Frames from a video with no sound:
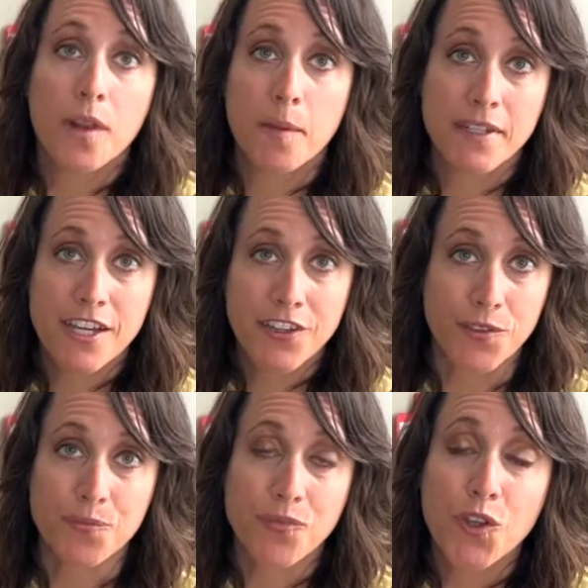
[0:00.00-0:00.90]
let me tell
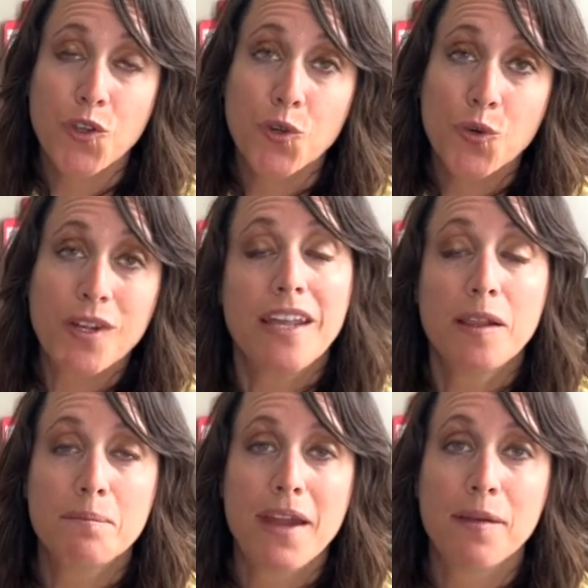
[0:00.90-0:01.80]
you.
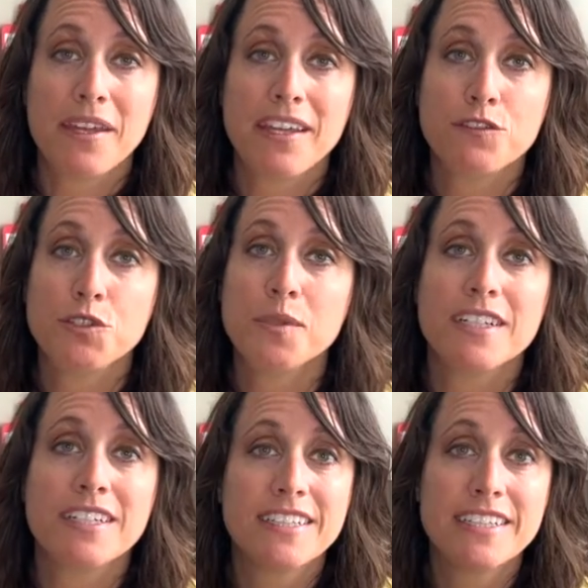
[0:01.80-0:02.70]
Curriculum mapping gives you a
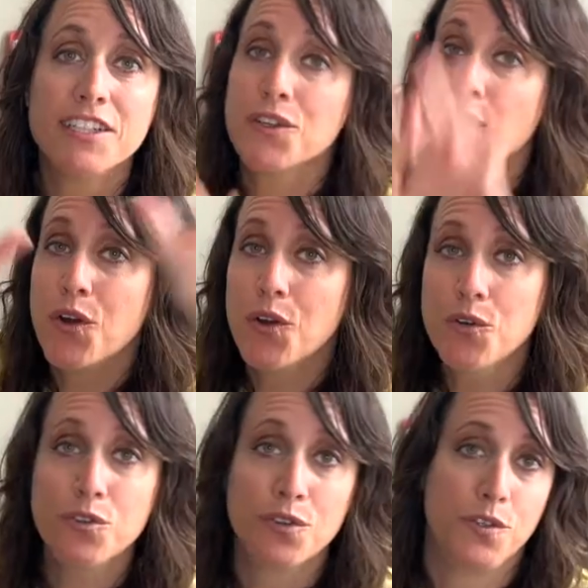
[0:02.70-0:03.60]
clear
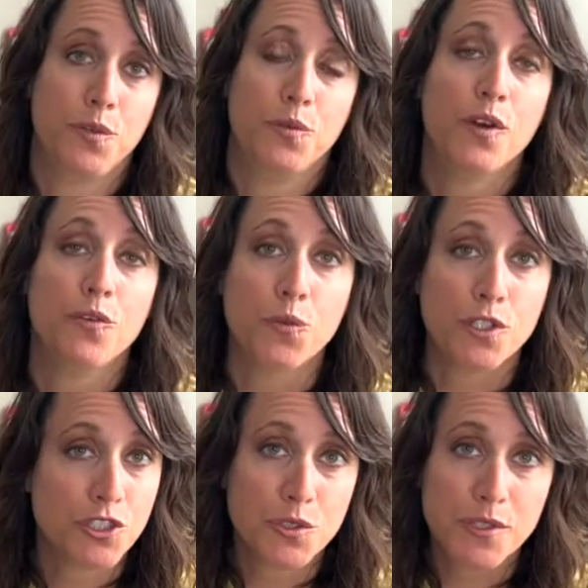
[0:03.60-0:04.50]
overview of
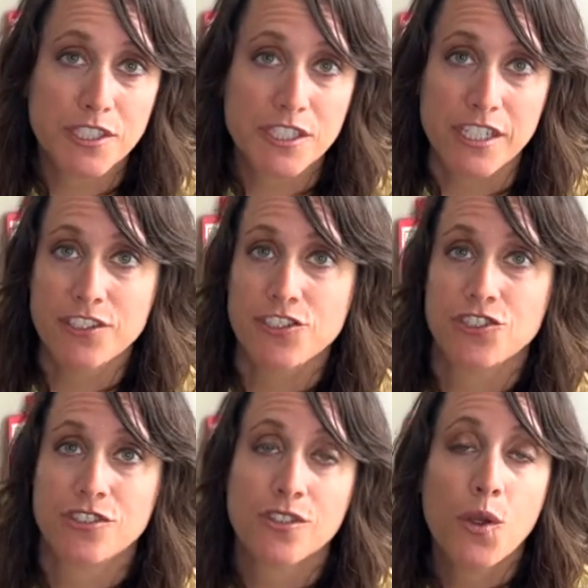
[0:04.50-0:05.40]
what you're going to teach,
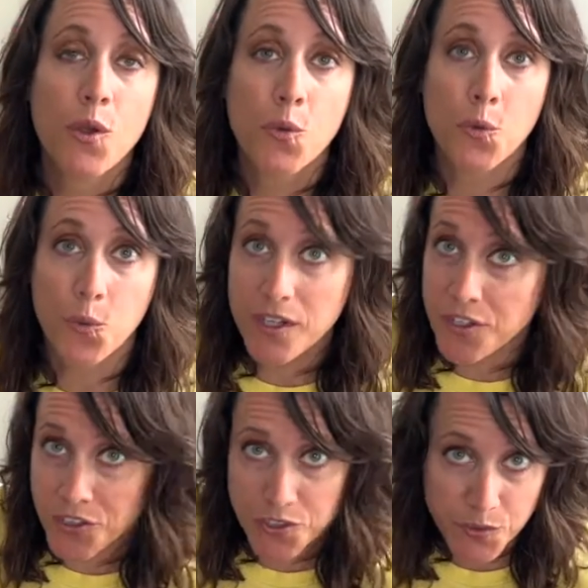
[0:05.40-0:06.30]
when
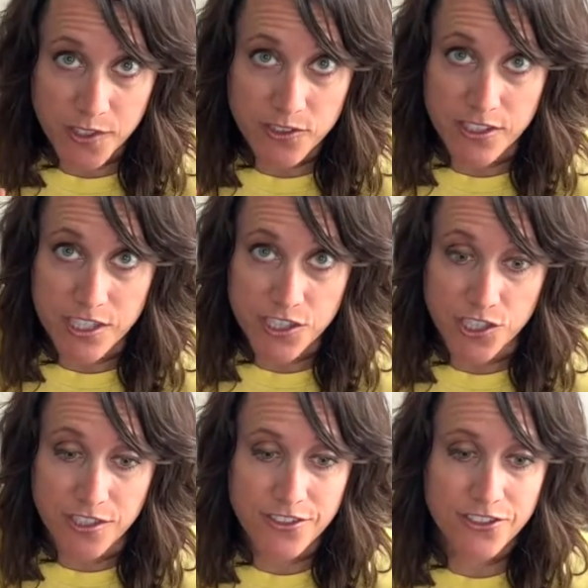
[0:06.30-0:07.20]
you're going to teach
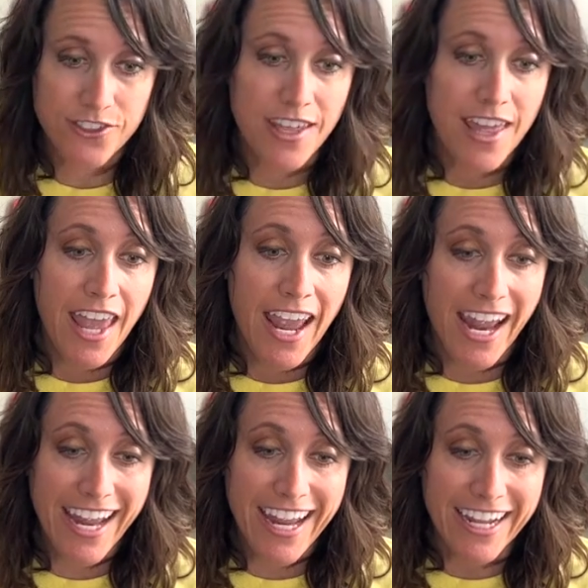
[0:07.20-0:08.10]
it,
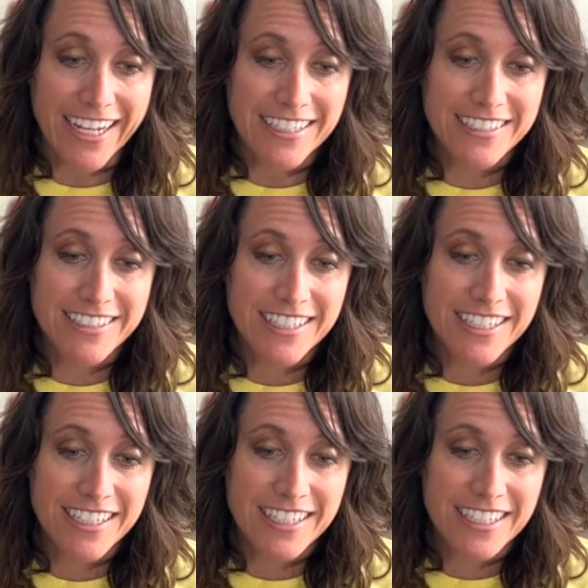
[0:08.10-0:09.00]
and
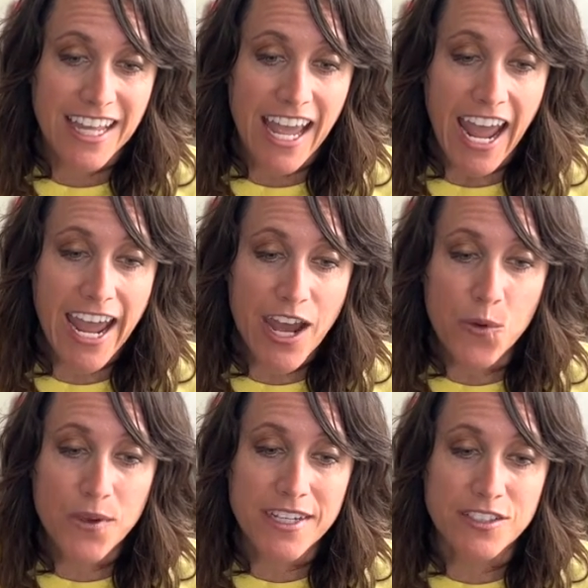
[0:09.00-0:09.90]

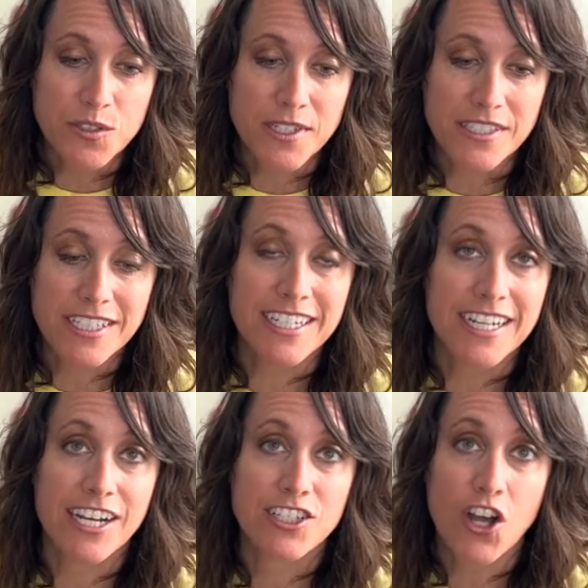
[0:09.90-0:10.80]
how it's going to
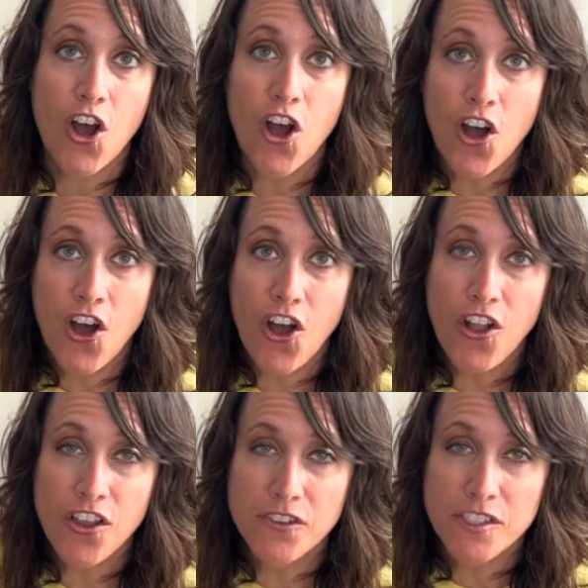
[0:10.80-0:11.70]
connect
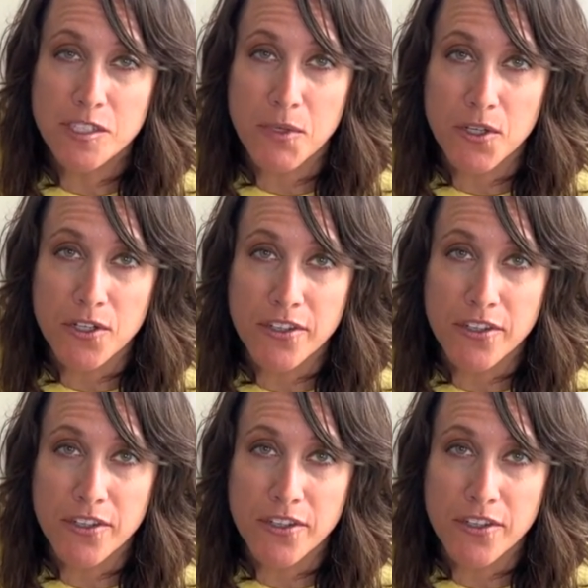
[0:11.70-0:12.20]
all of the small